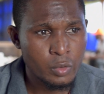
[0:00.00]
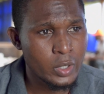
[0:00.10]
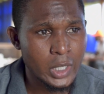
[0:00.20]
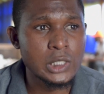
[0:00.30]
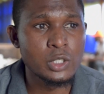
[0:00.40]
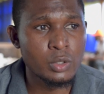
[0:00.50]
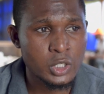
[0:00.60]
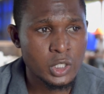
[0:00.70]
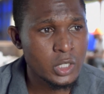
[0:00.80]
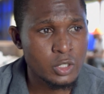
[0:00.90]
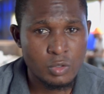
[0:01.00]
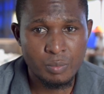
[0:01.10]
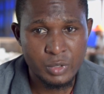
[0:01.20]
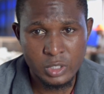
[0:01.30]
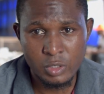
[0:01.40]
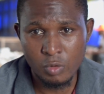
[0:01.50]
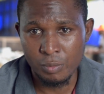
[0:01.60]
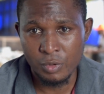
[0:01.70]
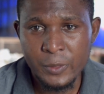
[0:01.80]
know that your chicken is not meeting up,